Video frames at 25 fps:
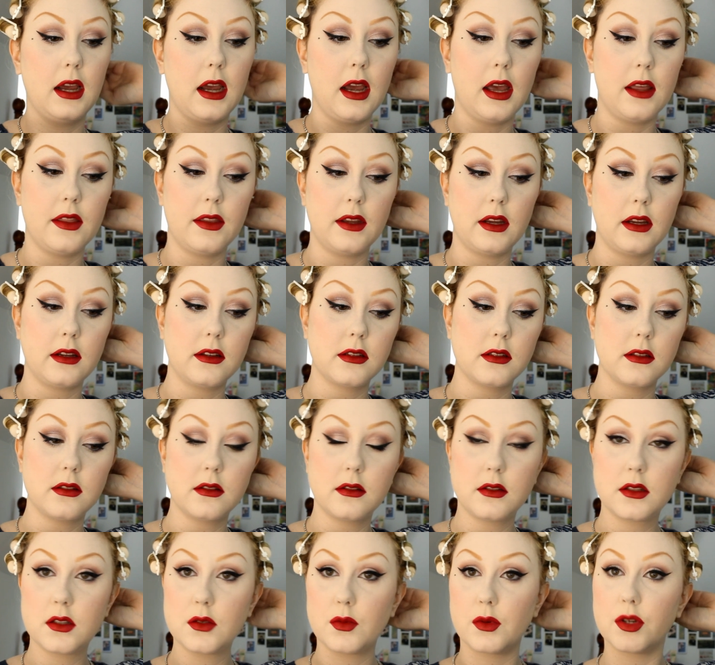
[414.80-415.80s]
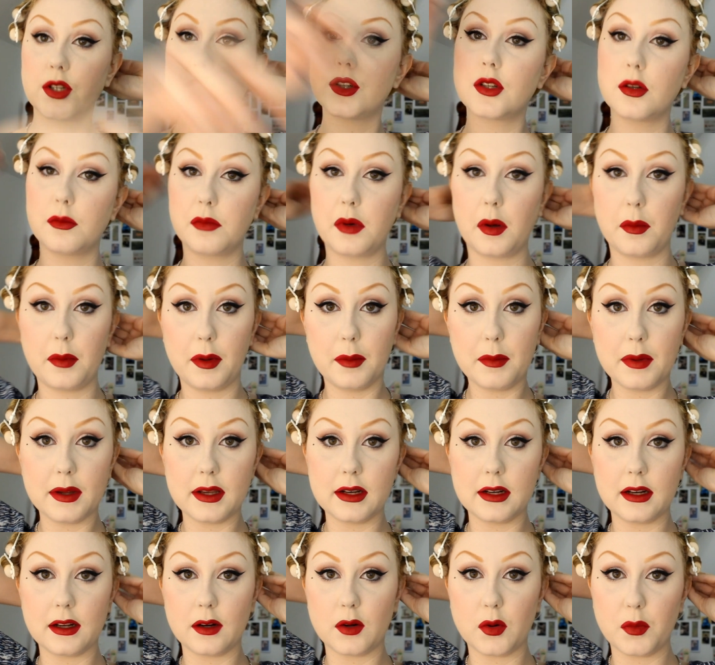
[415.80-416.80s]
and then switched to bobby
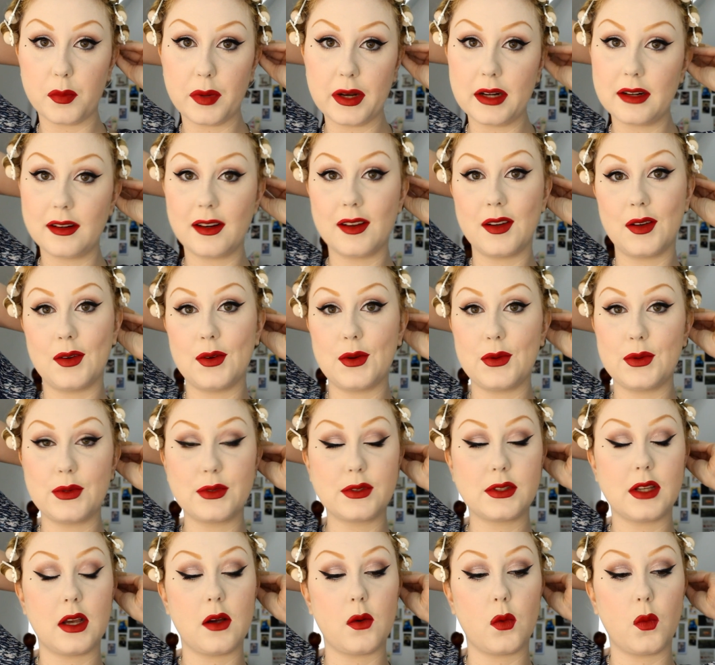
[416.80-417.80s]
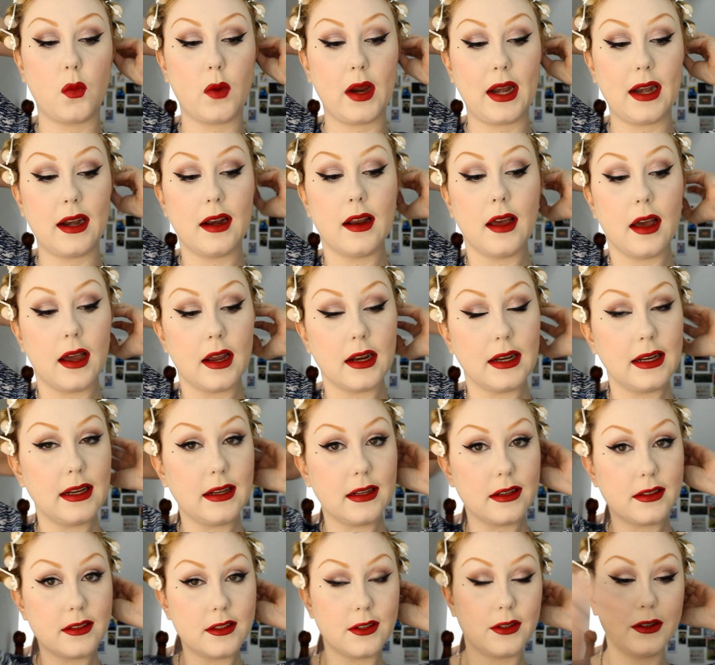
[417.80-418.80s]
pin little pin curls when I
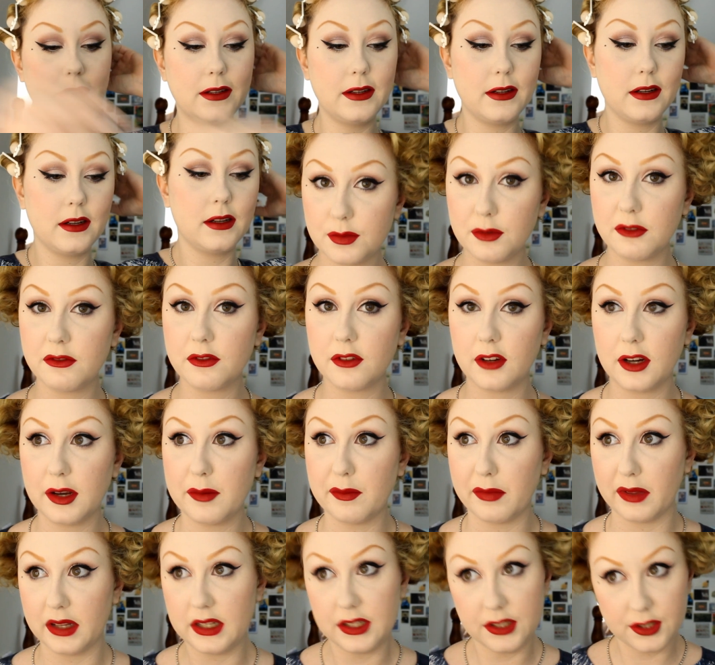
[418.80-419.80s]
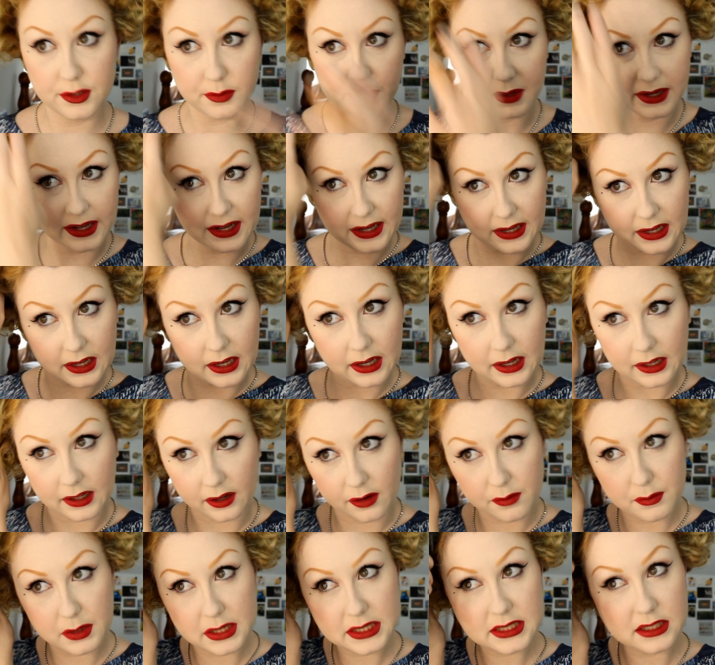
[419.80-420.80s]
needed to. Just before I bleached my hair, I
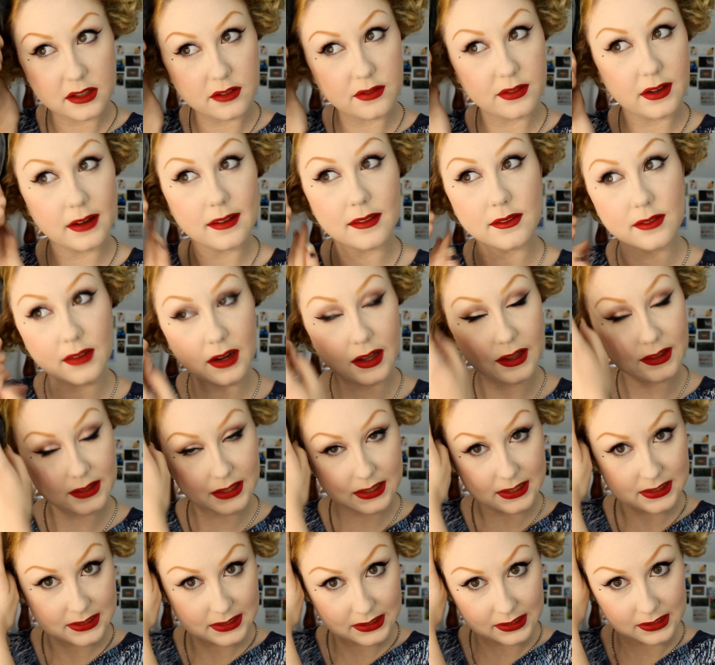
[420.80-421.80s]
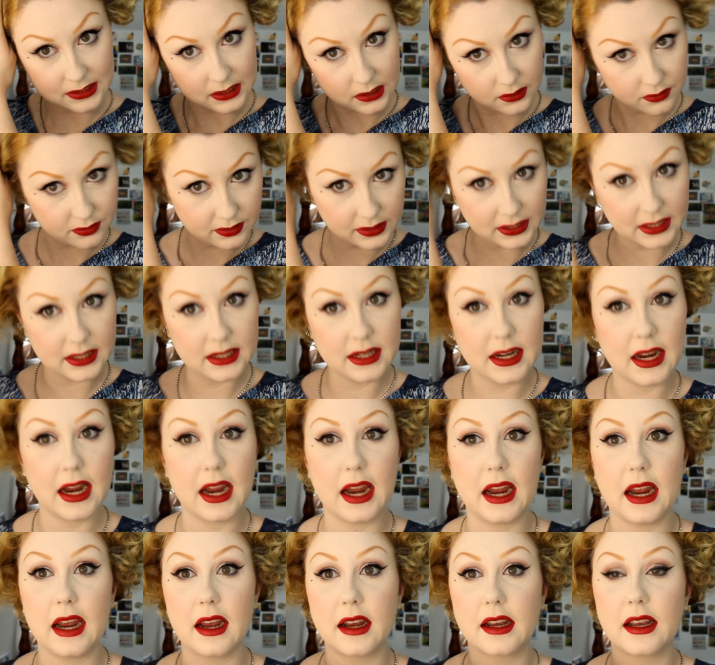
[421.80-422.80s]
gave myself a rather significant
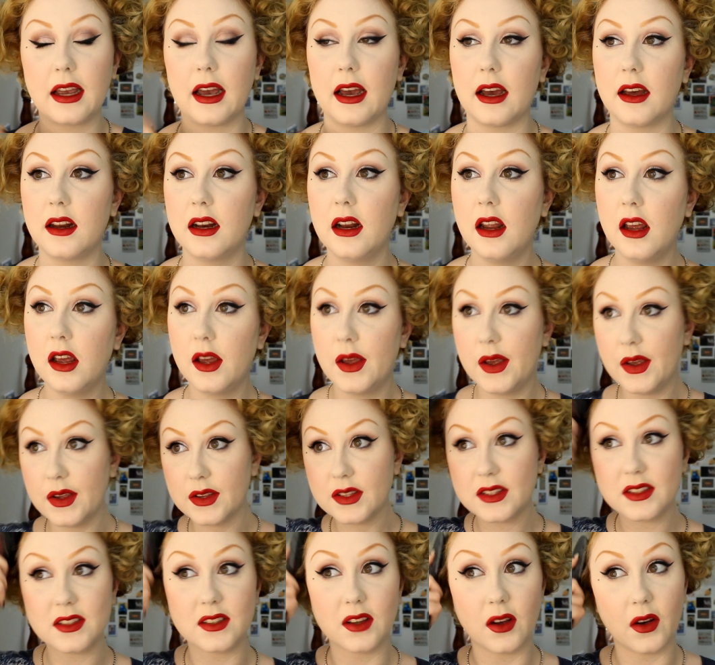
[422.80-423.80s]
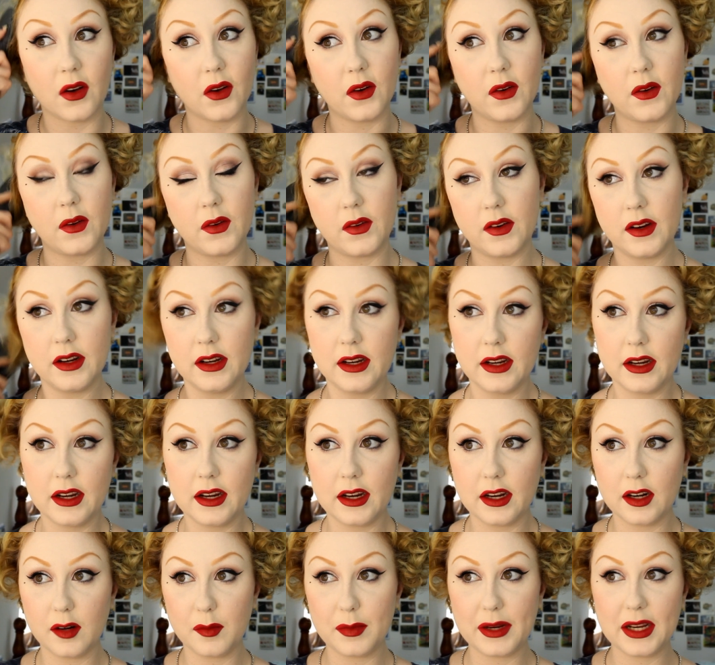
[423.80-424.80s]
haircut, so
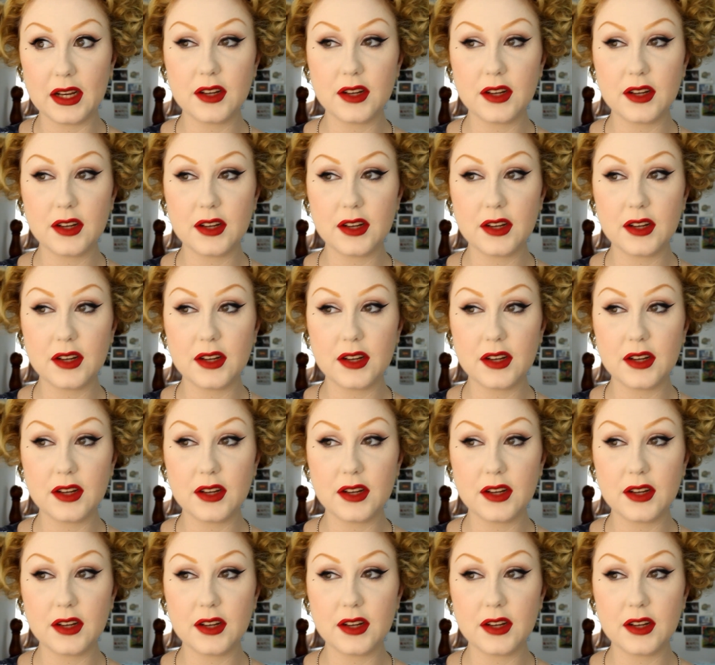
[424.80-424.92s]
it'll be